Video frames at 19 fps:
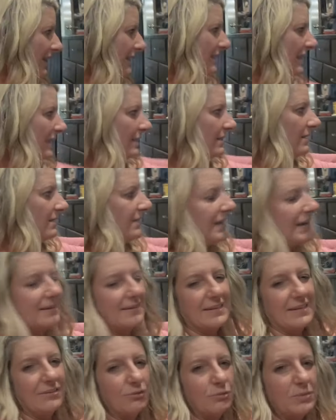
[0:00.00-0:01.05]
And now that
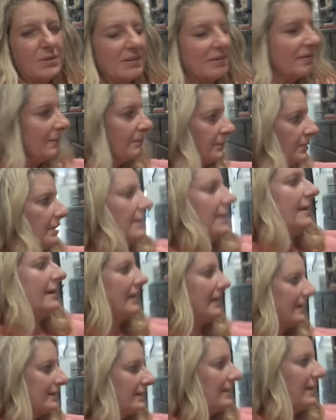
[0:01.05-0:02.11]
gives me something like I
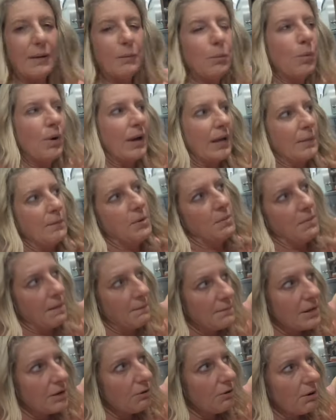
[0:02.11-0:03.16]
can like, well, I can put my
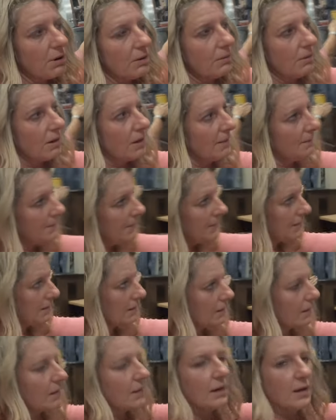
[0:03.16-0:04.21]
mirror up
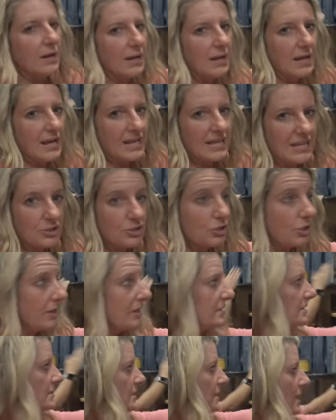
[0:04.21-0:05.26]
here and get
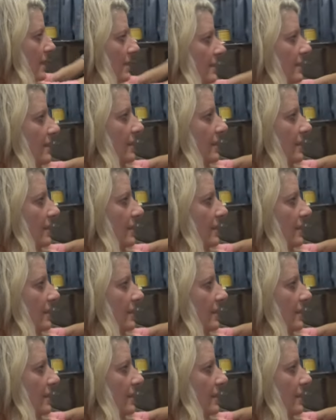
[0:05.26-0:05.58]
dressed and then I